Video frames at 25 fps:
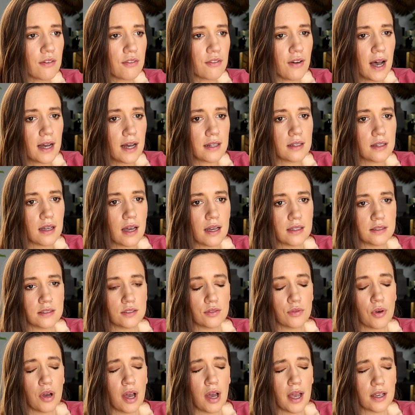Fat
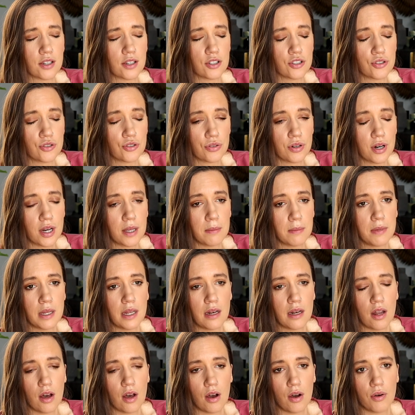has
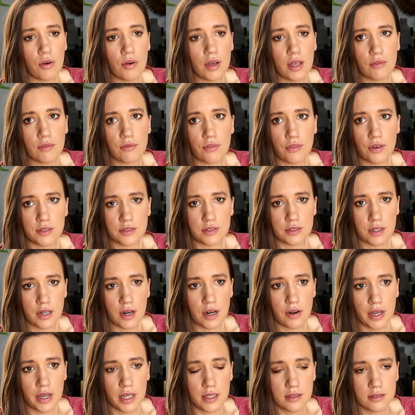extremely low influence on
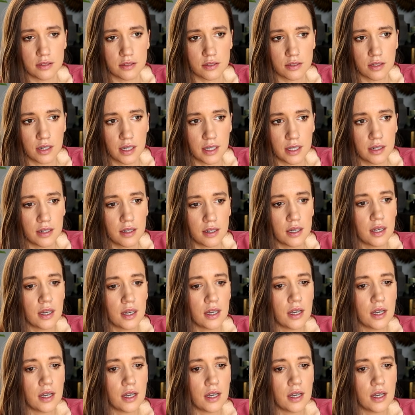our insulin,